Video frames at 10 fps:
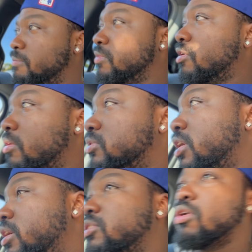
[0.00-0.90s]
You know what I'm
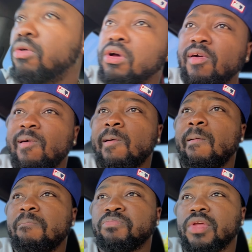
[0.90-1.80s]
saying? So,
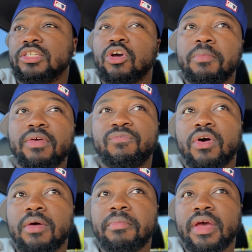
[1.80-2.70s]
it's going to be
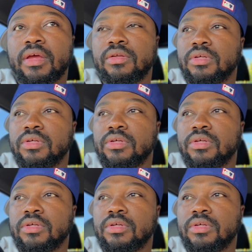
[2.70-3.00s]
fun, man.